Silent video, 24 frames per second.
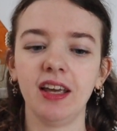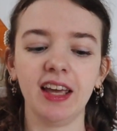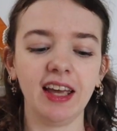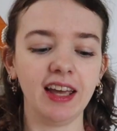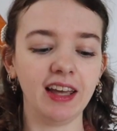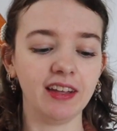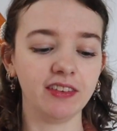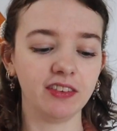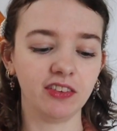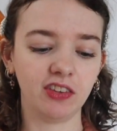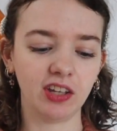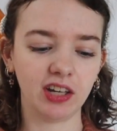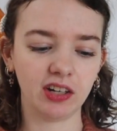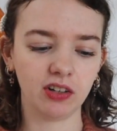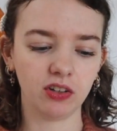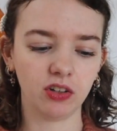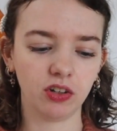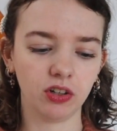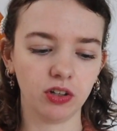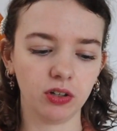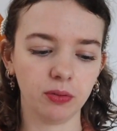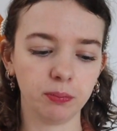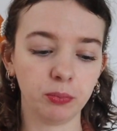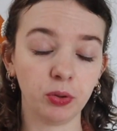And there
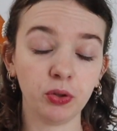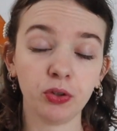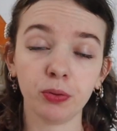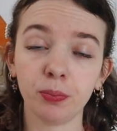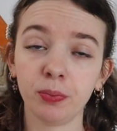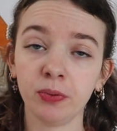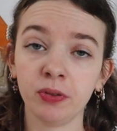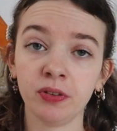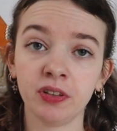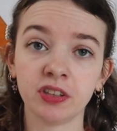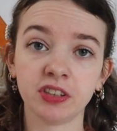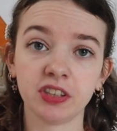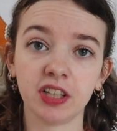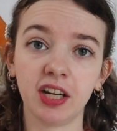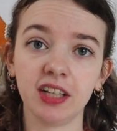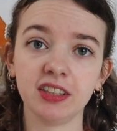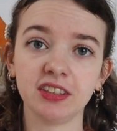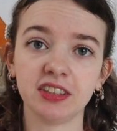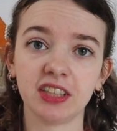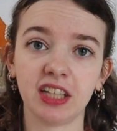are multiple designs